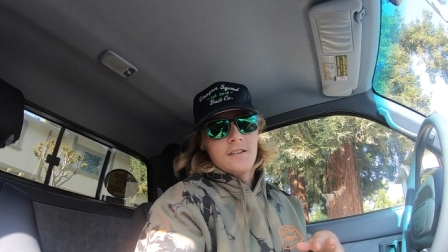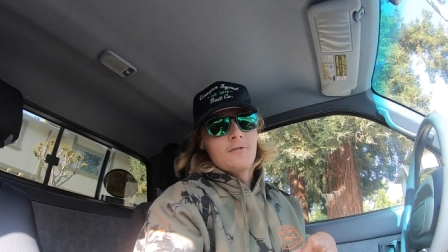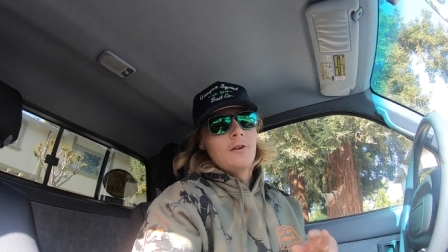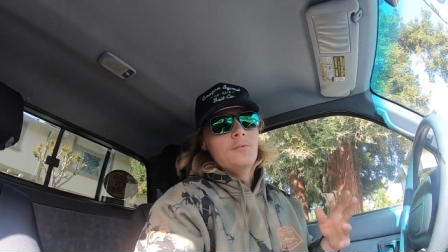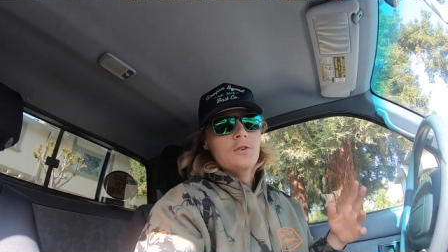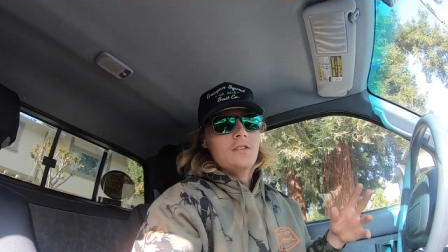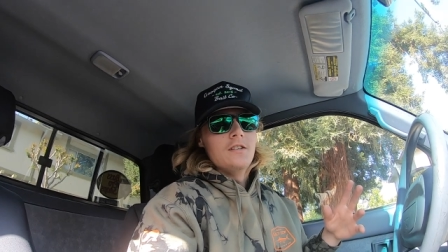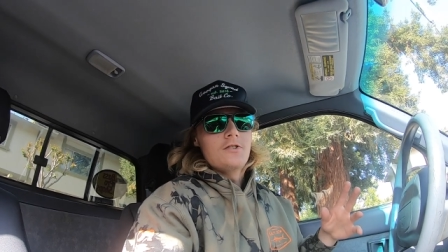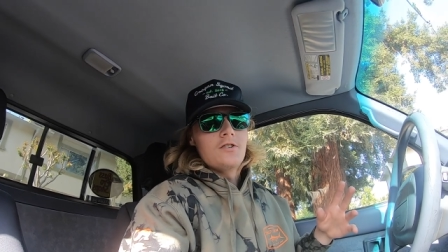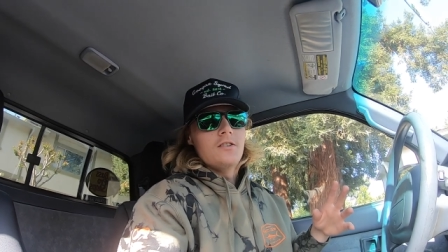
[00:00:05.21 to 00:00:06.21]
of different. I'm doing the
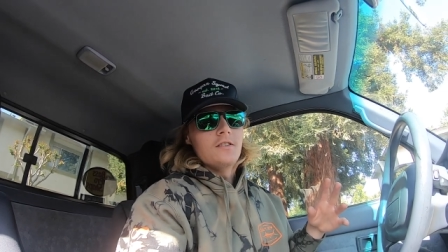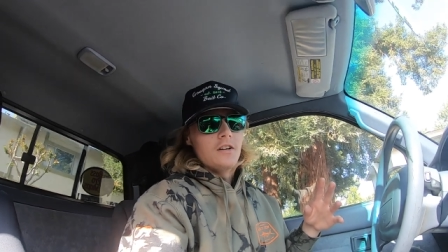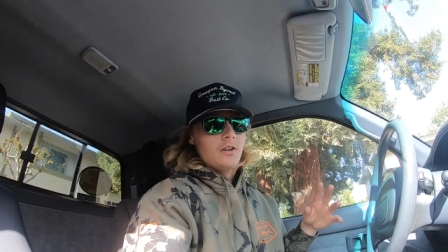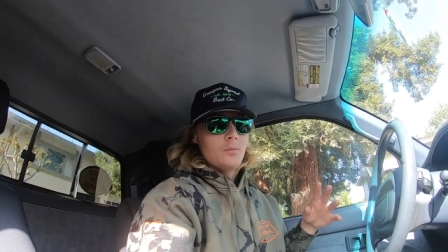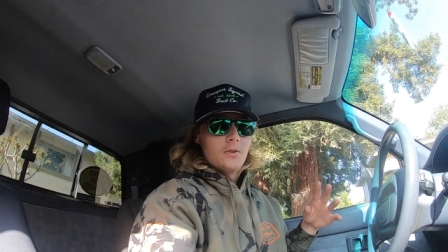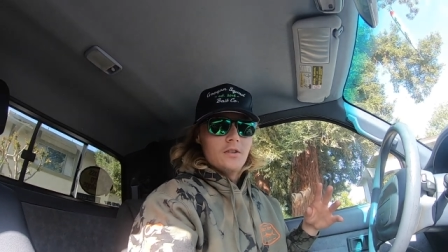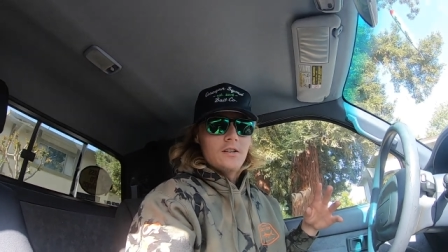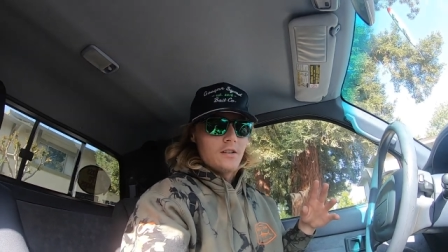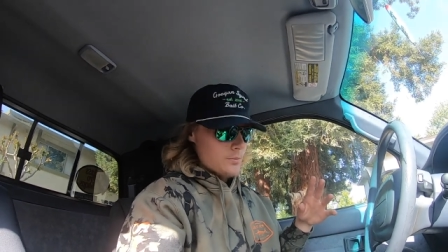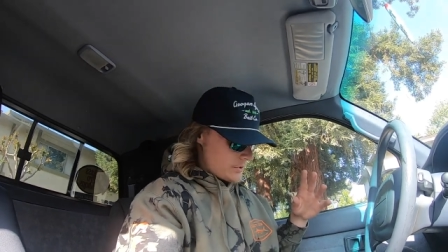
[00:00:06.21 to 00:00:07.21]
intro on the GoPro.
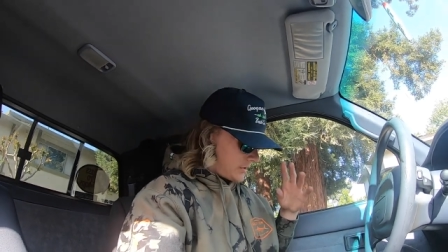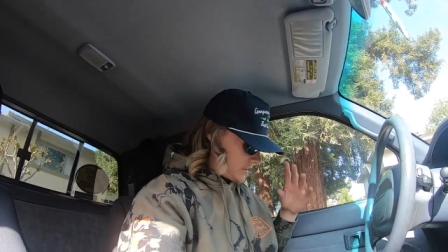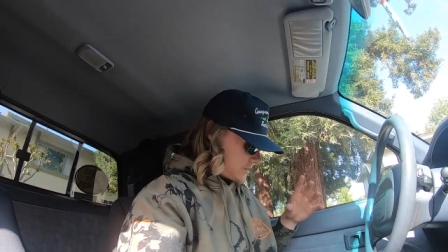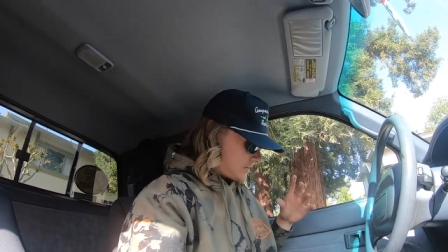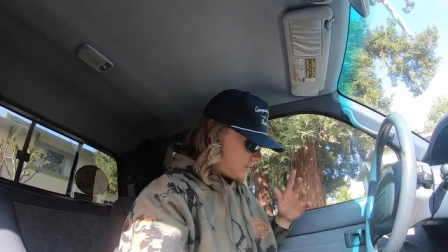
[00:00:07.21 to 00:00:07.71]
I hope it looks